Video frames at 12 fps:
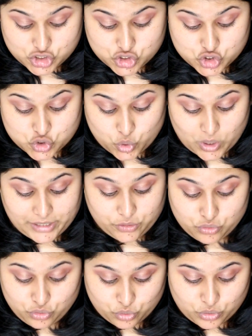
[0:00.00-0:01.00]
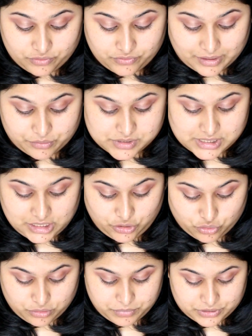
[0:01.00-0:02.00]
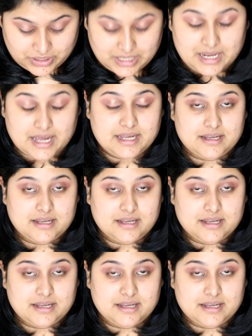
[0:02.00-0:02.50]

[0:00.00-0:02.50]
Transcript: So I don't know if that was any good, but then